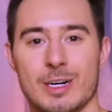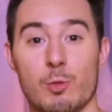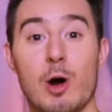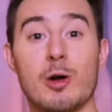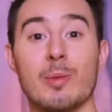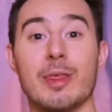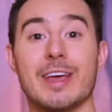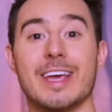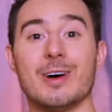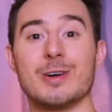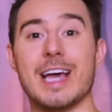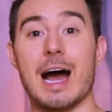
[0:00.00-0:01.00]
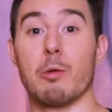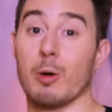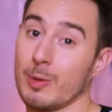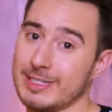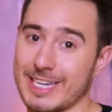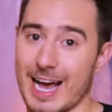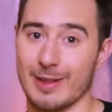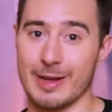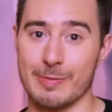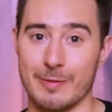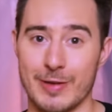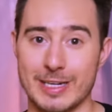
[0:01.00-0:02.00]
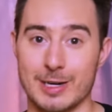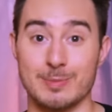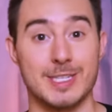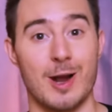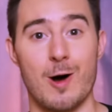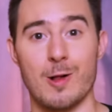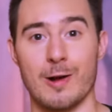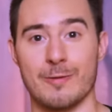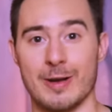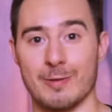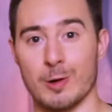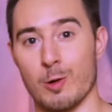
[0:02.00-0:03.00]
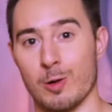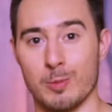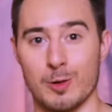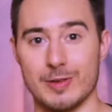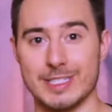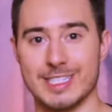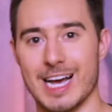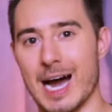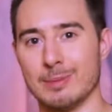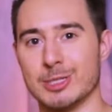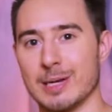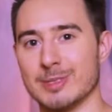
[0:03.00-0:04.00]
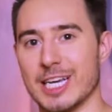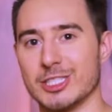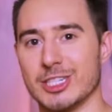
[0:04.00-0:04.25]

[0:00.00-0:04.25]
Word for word: Welcome to the Kill Count, where we tally up the victims in all our favorite horror movies. I'm James A.